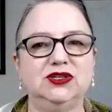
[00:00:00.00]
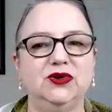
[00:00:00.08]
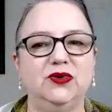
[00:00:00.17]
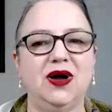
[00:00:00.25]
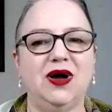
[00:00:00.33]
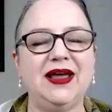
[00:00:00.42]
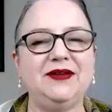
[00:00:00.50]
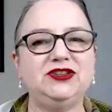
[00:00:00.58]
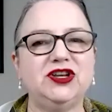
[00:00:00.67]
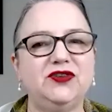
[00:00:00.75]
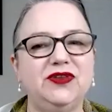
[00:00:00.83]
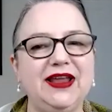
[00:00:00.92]
So
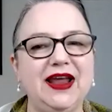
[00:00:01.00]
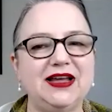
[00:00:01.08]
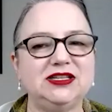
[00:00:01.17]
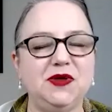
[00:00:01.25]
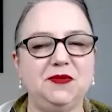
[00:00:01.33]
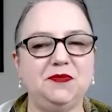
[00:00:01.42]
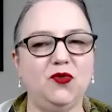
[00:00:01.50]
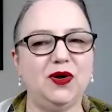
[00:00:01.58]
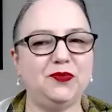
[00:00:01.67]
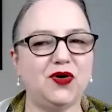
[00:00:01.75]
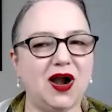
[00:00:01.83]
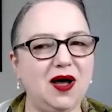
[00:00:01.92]
I generally ask people
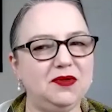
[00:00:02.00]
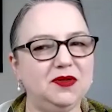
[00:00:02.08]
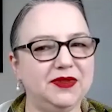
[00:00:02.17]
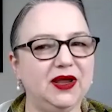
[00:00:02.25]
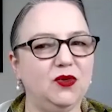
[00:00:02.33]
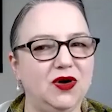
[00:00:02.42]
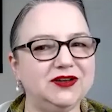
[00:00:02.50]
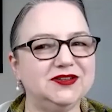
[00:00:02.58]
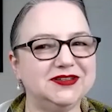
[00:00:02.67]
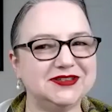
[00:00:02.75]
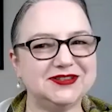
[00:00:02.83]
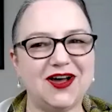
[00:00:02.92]
what problem they
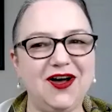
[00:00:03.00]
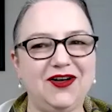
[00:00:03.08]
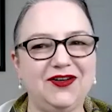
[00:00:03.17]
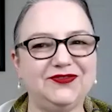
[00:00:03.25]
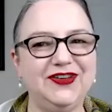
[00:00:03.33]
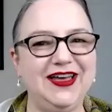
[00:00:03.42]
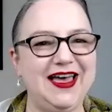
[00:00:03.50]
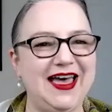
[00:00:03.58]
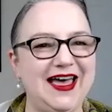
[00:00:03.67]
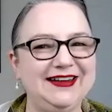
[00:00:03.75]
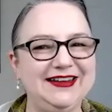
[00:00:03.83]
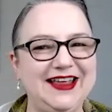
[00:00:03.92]
want to solve
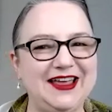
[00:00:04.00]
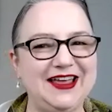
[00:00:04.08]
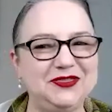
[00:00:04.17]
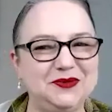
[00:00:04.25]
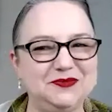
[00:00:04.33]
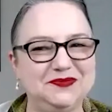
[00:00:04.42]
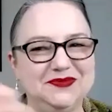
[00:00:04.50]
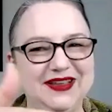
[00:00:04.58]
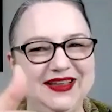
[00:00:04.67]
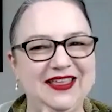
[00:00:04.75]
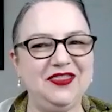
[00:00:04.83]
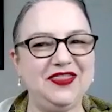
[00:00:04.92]
and get them
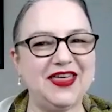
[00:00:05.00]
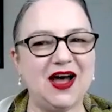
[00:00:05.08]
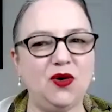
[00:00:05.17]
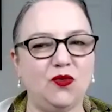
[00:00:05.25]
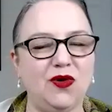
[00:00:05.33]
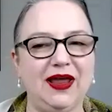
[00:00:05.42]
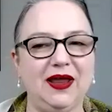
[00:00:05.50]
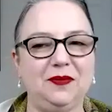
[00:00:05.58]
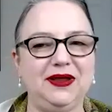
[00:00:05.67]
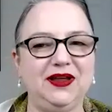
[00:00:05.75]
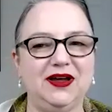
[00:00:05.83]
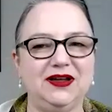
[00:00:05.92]
in that
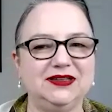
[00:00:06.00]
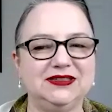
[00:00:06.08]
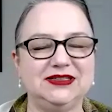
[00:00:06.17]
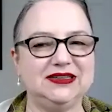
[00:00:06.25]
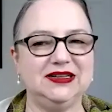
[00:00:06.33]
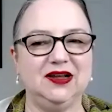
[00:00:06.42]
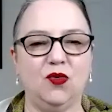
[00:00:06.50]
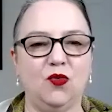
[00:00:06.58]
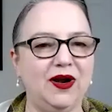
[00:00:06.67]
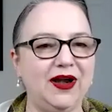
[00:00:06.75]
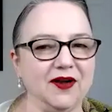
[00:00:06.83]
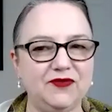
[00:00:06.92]
way, because
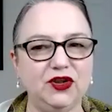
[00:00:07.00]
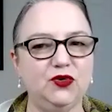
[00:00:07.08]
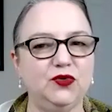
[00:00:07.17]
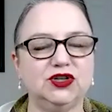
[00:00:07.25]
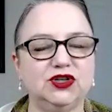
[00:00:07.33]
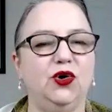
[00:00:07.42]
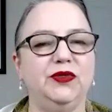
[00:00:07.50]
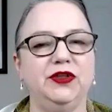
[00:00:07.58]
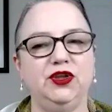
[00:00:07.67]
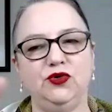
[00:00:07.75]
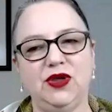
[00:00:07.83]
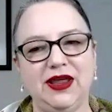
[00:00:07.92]
whatever you were
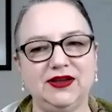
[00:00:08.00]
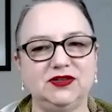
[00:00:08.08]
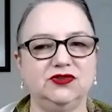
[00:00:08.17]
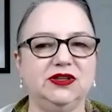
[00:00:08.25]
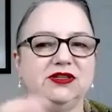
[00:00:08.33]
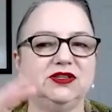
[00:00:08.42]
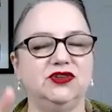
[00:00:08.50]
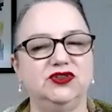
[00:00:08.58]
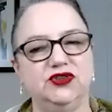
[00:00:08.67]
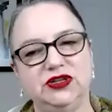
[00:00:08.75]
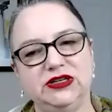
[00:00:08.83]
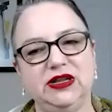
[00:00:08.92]
told that you can't do this
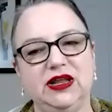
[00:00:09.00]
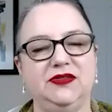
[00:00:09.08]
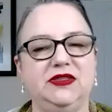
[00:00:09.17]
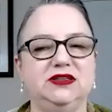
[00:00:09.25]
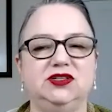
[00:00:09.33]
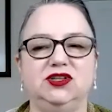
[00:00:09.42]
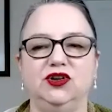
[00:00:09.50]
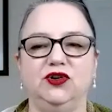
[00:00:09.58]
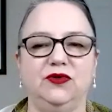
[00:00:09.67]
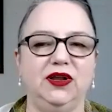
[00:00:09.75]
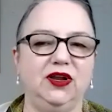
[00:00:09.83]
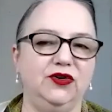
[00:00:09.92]
because you didn't get this
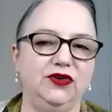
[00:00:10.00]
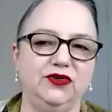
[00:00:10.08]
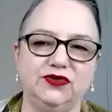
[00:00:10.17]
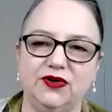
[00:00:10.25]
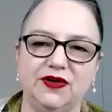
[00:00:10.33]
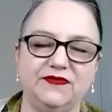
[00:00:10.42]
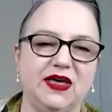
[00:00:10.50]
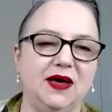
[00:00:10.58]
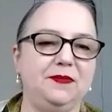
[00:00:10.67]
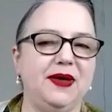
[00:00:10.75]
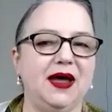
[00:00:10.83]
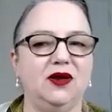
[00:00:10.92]
degree or you don't have
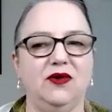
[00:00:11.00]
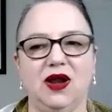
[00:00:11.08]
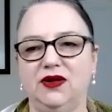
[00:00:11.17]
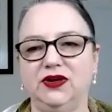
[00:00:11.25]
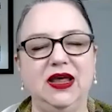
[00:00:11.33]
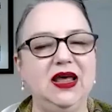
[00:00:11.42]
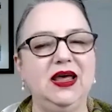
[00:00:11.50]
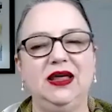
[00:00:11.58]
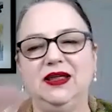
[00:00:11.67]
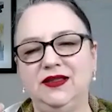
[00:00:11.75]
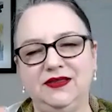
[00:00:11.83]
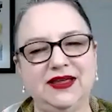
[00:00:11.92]
that background,
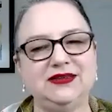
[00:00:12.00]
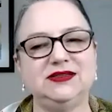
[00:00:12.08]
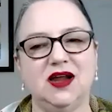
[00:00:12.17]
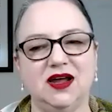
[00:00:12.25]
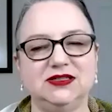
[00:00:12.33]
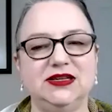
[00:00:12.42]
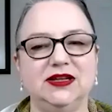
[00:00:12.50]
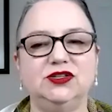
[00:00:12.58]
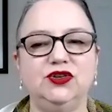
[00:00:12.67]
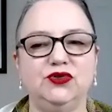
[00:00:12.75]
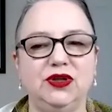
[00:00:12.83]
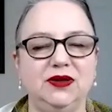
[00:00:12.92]
that's
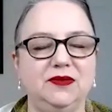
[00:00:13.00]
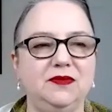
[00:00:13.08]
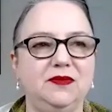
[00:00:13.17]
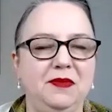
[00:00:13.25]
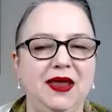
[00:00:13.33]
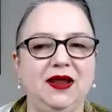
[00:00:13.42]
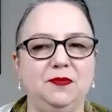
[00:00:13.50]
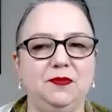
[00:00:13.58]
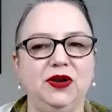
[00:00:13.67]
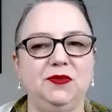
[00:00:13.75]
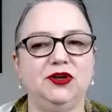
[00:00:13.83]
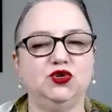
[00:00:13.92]
nonsense. You can
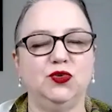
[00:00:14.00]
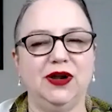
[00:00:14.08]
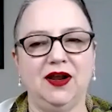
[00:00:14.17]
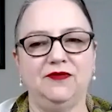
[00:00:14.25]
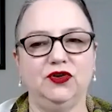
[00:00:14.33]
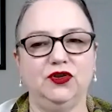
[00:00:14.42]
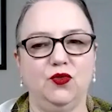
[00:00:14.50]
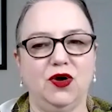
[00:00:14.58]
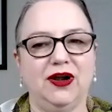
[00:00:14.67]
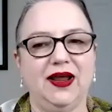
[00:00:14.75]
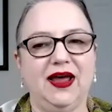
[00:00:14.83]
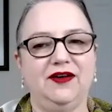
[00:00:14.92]
make pretty much whatever
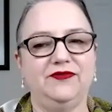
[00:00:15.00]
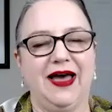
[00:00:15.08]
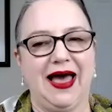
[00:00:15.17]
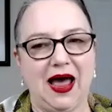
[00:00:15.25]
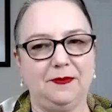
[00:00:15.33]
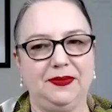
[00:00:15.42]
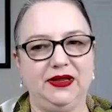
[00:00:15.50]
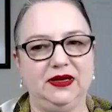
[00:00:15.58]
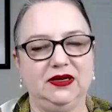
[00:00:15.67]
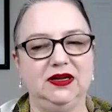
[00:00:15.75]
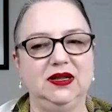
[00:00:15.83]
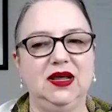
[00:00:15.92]
you want to have
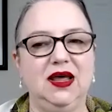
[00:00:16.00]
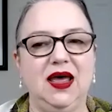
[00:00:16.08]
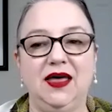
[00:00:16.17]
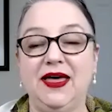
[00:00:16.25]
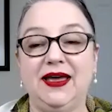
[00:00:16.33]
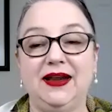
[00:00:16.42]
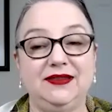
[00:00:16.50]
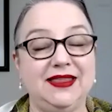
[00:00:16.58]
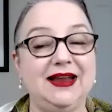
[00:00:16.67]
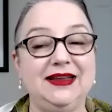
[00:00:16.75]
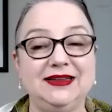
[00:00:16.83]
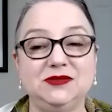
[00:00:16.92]
been. And
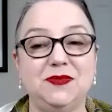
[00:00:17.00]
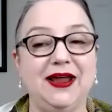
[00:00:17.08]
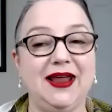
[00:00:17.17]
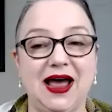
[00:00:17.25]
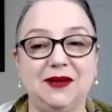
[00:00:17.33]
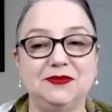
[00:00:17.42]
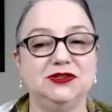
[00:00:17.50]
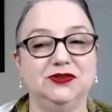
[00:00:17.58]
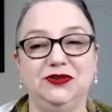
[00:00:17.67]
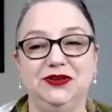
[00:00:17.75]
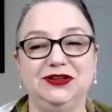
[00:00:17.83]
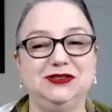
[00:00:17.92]
that is my
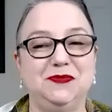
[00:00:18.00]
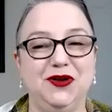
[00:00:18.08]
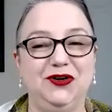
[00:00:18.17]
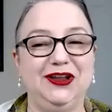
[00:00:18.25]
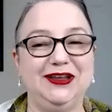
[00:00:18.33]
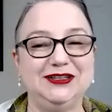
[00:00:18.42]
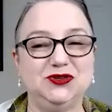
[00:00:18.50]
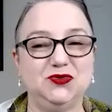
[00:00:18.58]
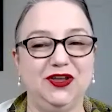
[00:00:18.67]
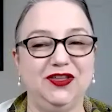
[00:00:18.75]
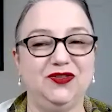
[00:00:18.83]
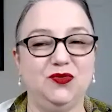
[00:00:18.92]
absolute
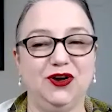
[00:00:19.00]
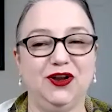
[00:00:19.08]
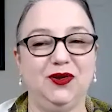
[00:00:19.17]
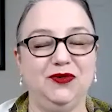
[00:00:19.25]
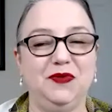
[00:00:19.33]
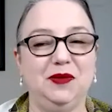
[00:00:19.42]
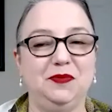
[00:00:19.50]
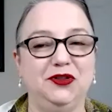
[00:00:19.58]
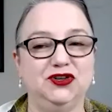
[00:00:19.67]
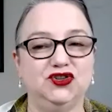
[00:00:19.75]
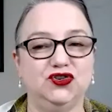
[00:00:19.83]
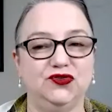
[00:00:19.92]
experience with working with
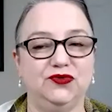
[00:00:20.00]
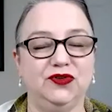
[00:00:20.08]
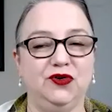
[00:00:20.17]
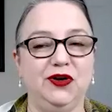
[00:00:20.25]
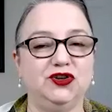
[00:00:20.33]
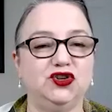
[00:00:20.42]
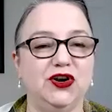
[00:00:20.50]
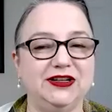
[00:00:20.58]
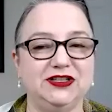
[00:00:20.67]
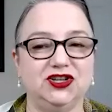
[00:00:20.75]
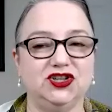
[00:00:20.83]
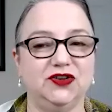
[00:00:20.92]
people in career
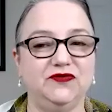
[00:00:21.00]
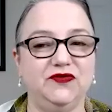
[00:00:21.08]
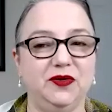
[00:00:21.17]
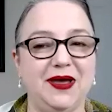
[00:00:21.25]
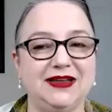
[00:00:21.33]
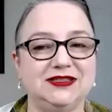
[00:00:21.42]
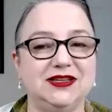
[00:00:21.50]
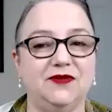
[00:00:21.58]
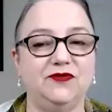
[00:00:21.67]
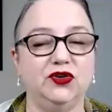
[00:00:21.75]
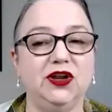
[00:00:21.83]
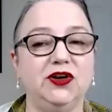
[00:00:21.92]
transition for the past
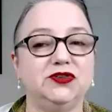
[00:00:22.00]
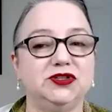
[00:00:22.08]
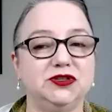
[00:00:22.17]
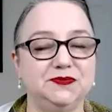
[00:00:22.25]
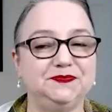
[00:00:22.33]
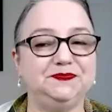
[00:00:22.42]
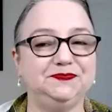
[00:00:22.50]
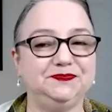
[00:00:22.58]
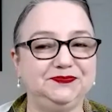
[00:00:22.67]
several years.